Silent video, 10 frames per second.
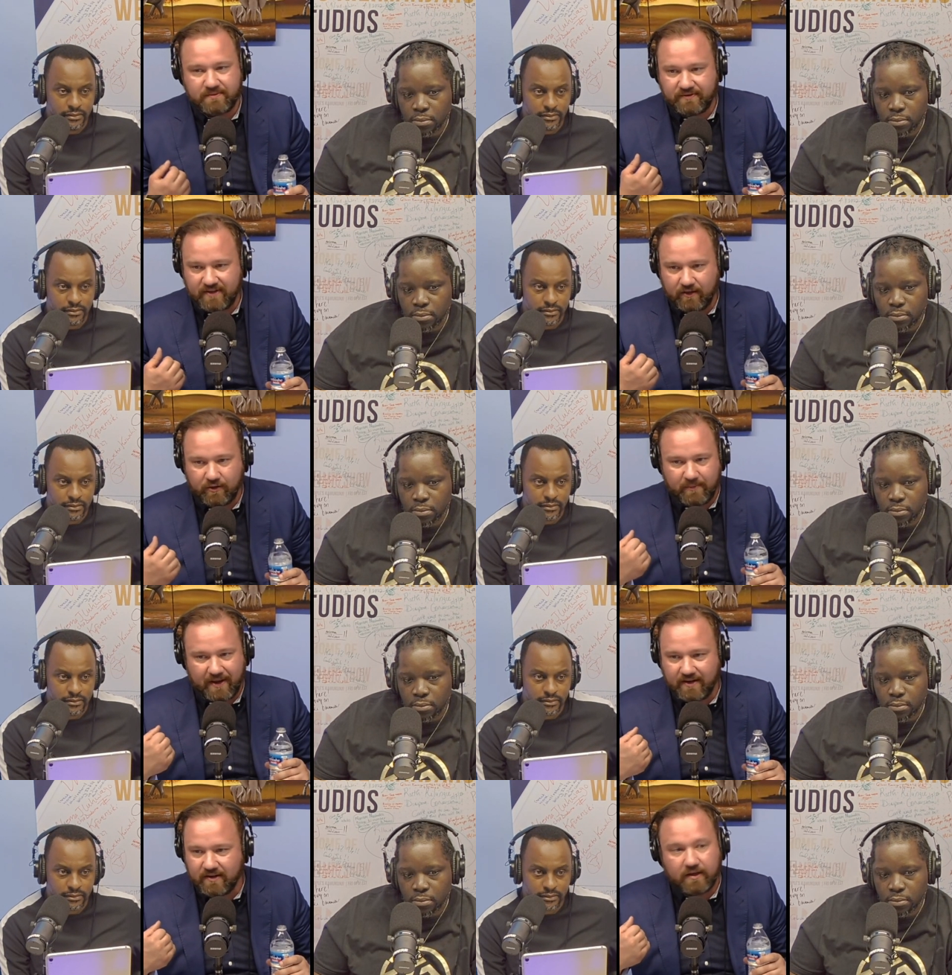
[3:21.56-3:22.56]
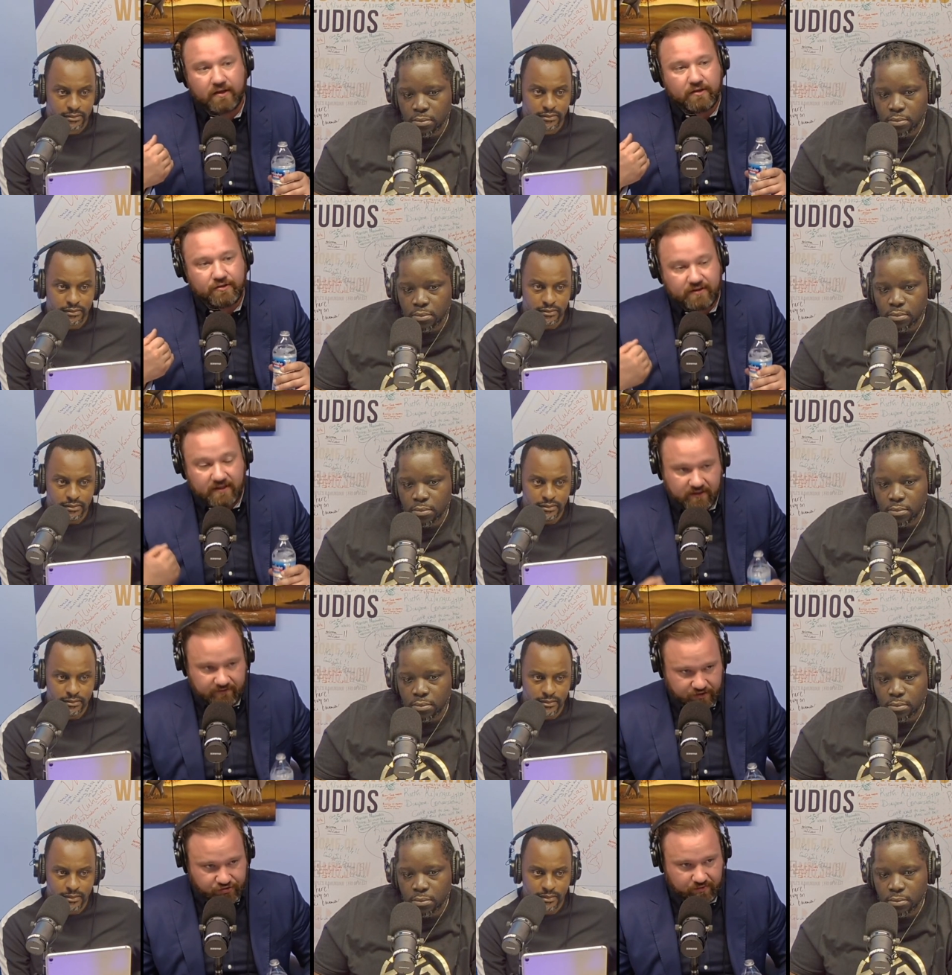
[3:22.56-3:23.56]
Speaker 1: to be tailor made to the
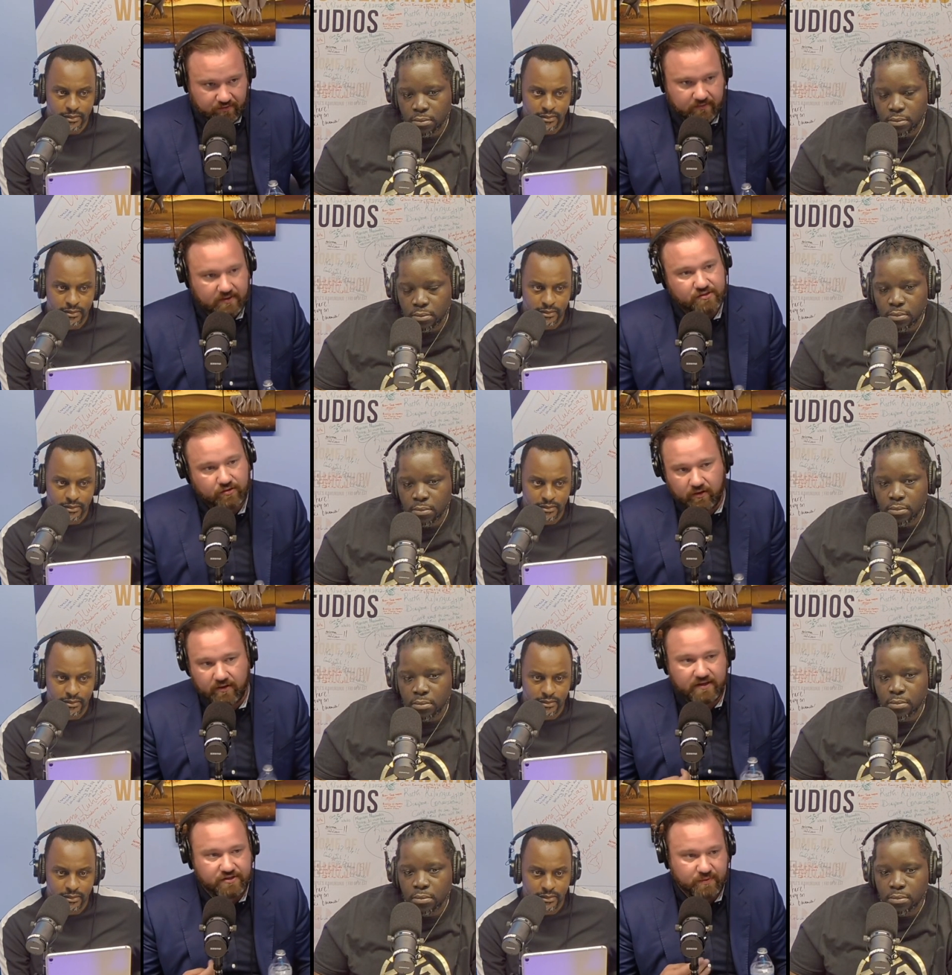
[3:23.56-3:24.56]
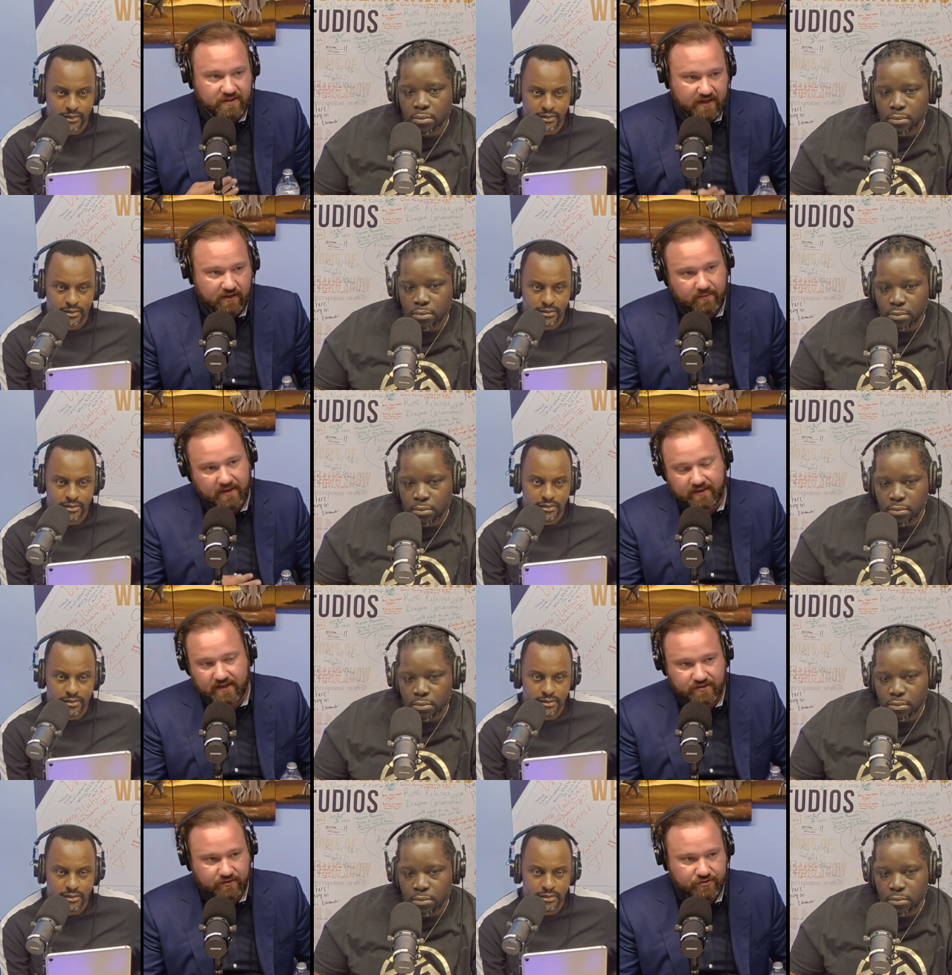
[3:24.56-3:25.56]
individual. As long as we tailor make
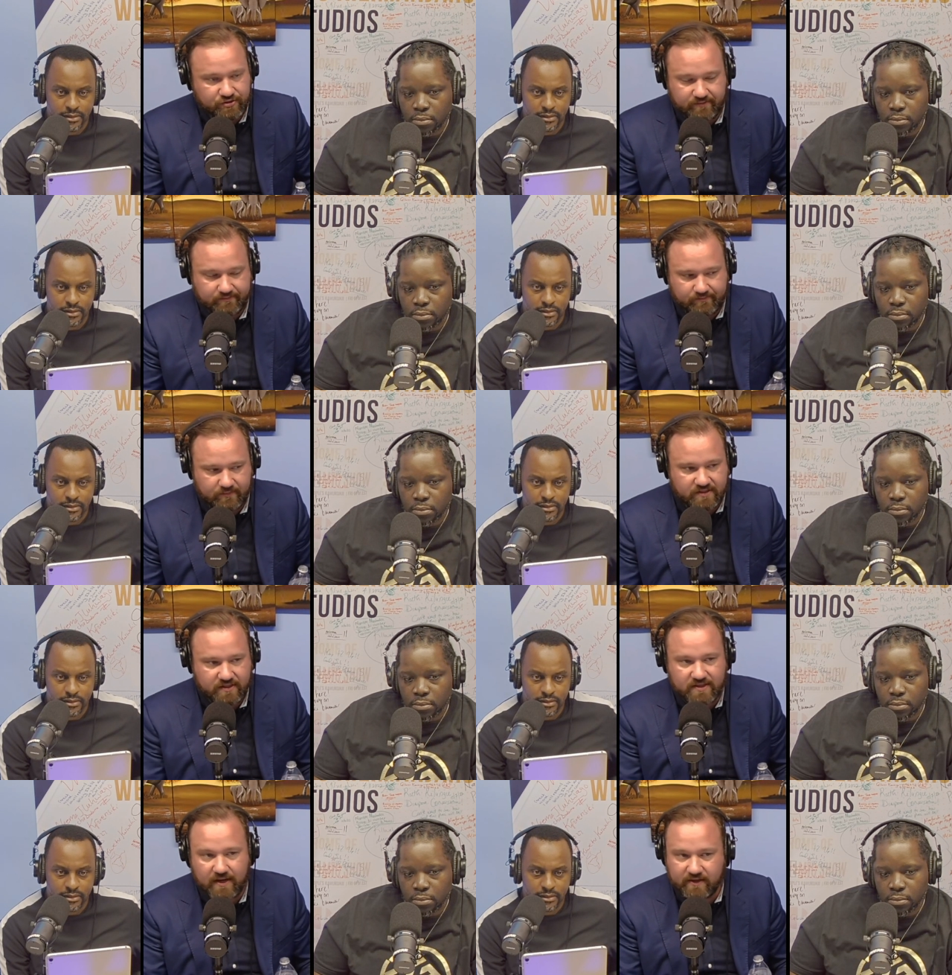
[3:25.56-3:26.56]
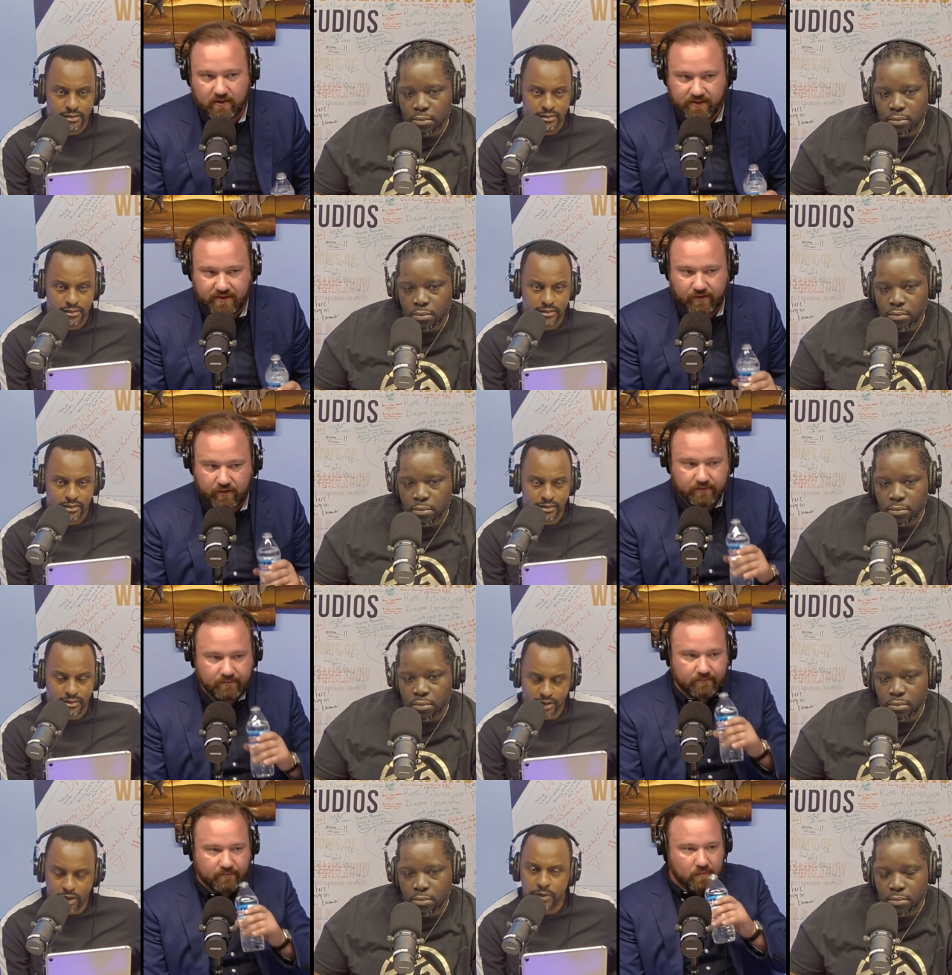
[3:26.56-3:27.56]
that solution, it's, it's not terribly difficult.
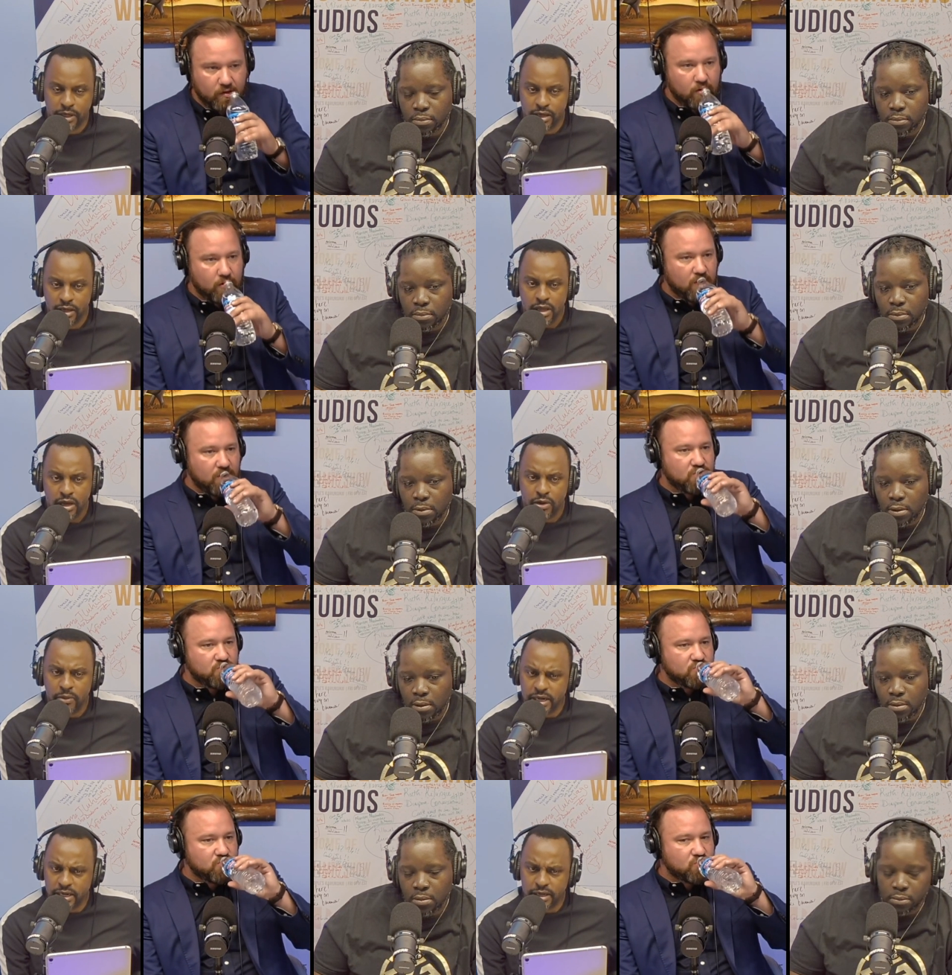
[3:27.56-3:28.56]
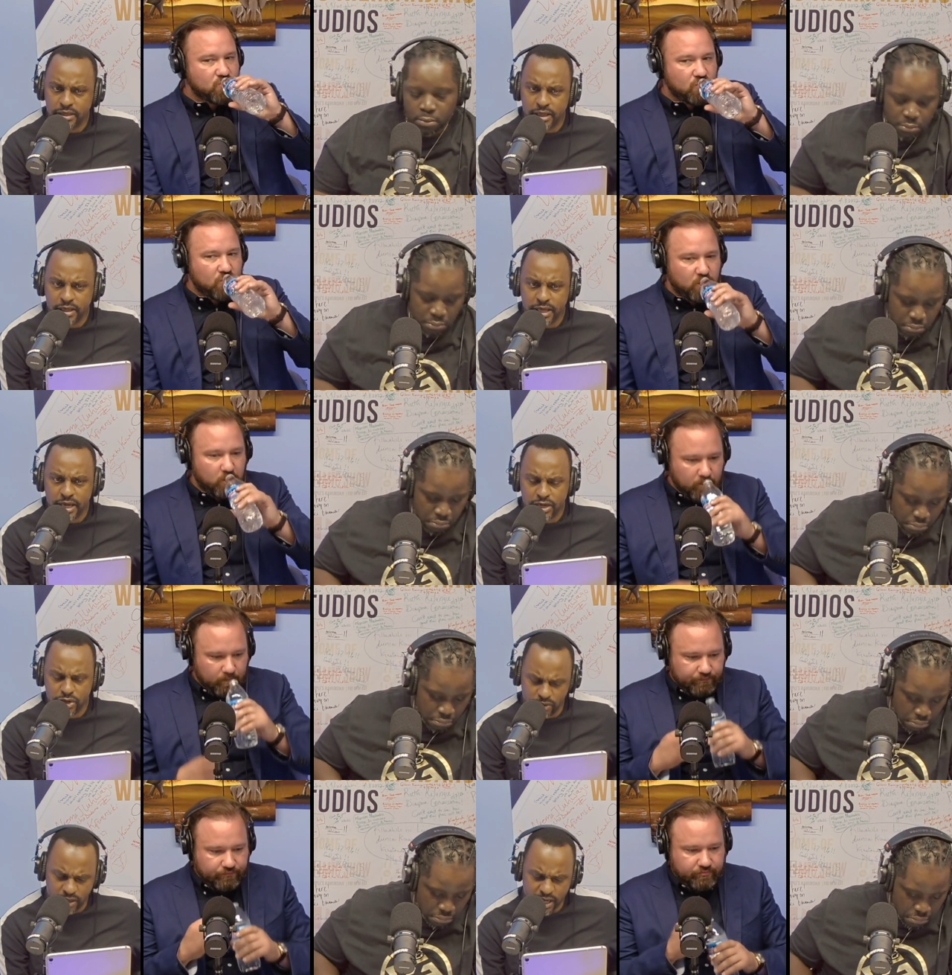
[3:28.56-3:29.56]
Speaker 2: Okay, all right, and and then you
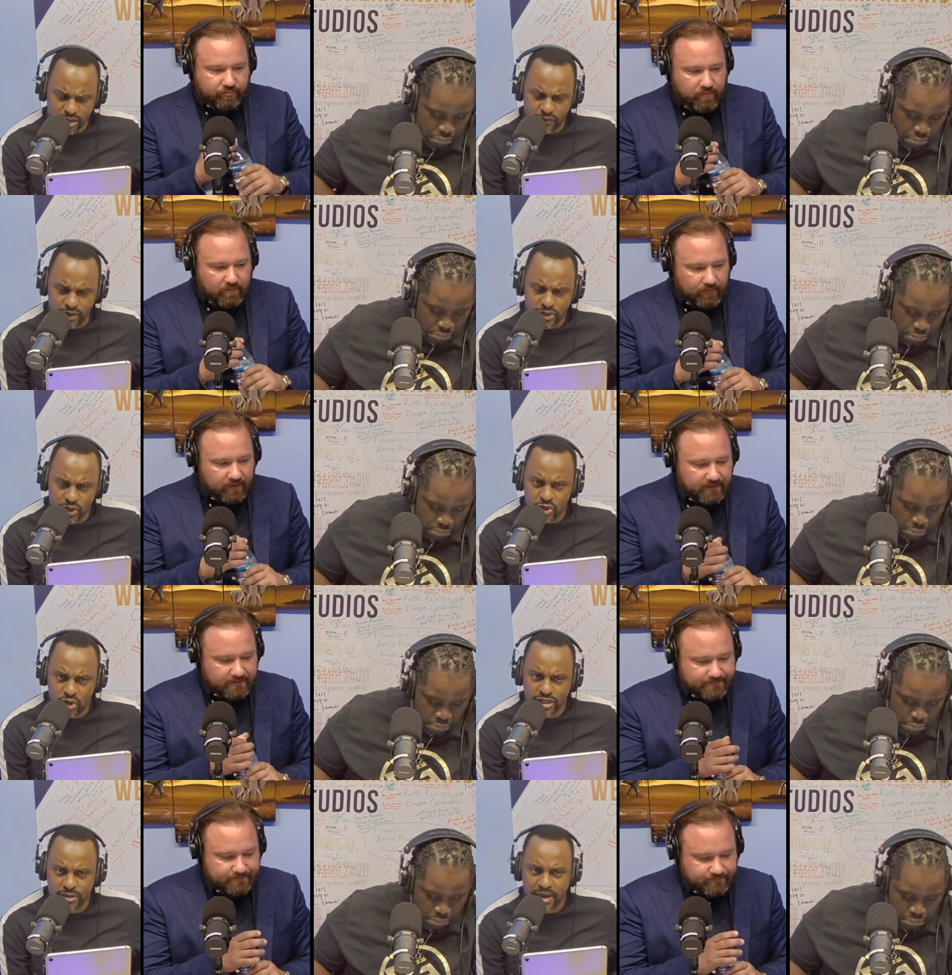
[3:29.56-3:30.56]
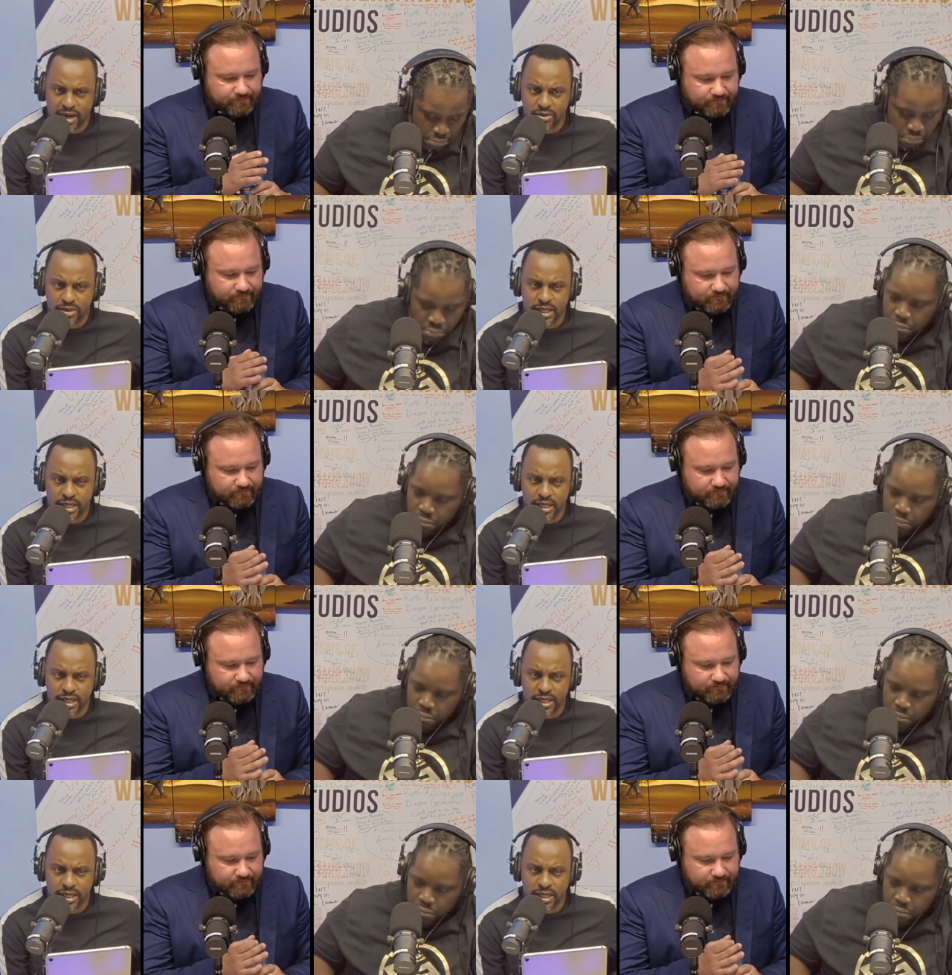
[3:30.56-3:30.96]
know like you've also talked about